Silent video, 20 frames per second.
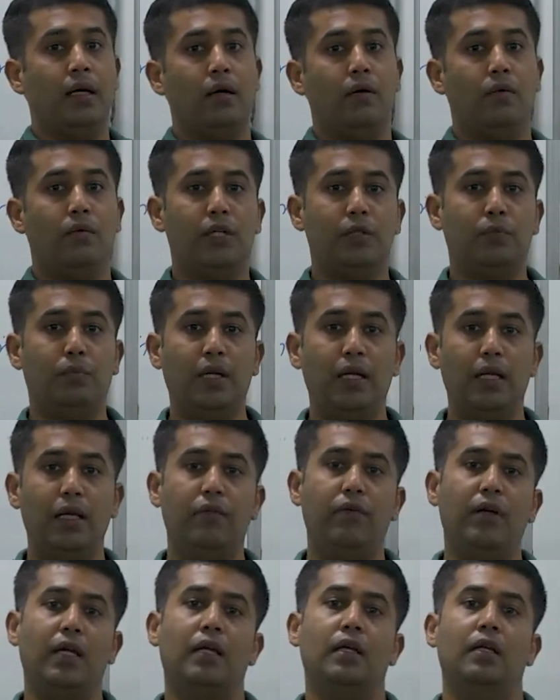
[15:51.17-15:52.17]
with
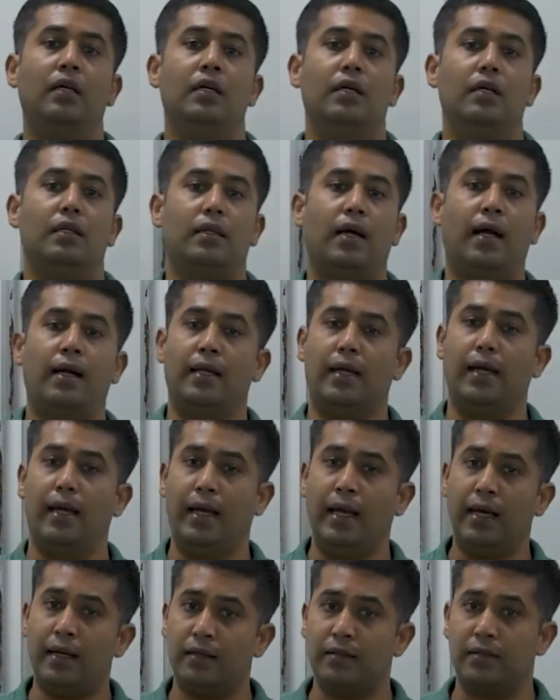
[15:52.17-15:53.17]
believing that
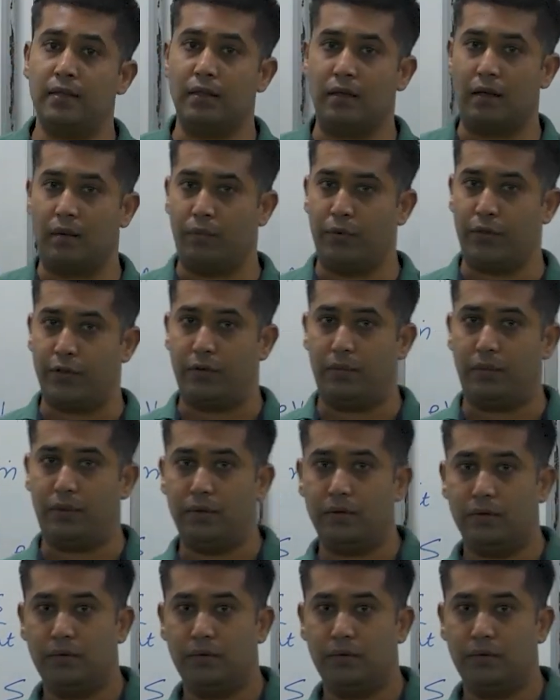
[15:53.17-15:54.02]
air is incompressible.